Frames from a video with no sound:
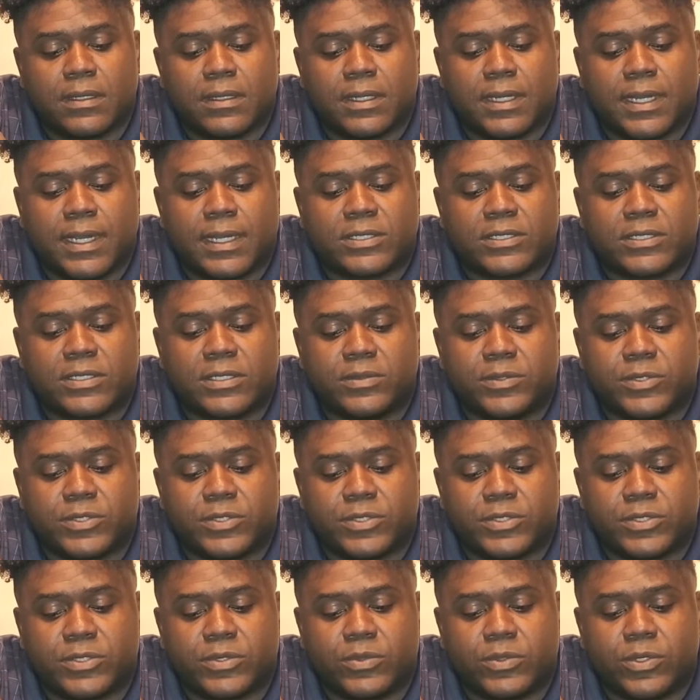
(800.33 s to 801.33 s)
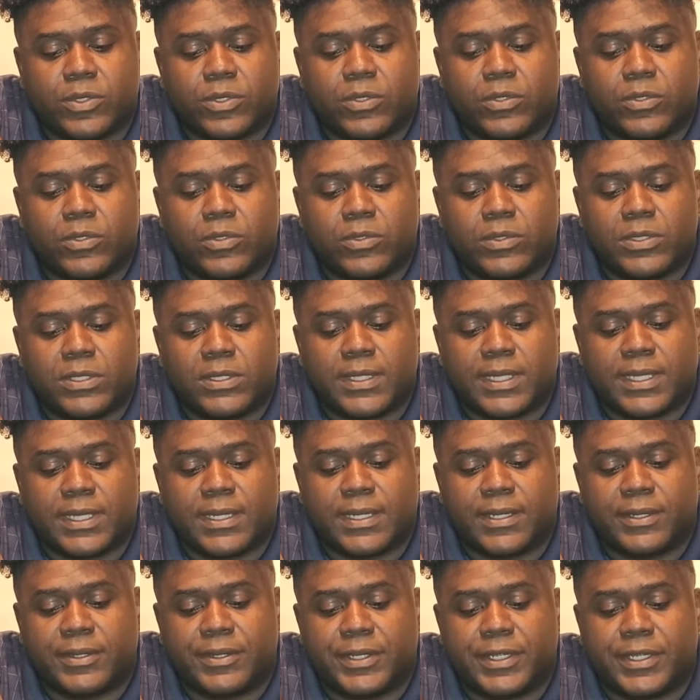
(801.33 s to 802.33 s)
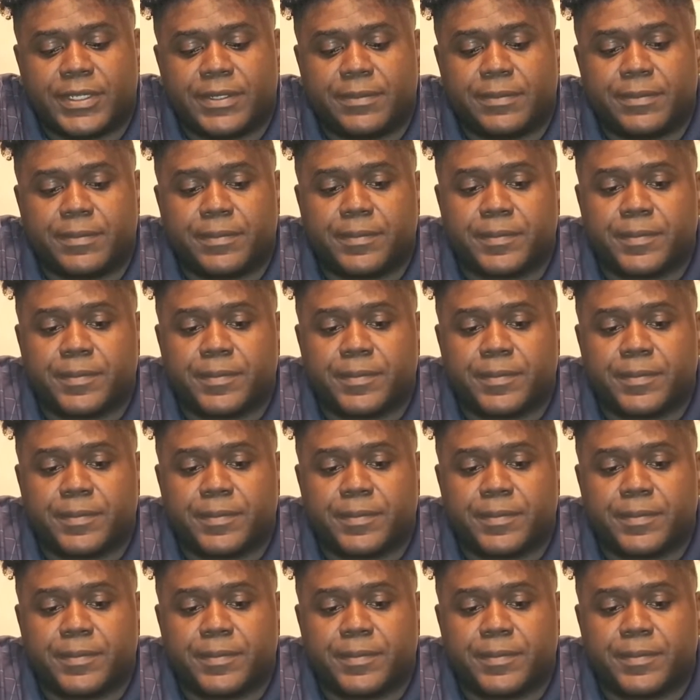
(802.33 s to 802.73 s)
it actually was too cold in that area.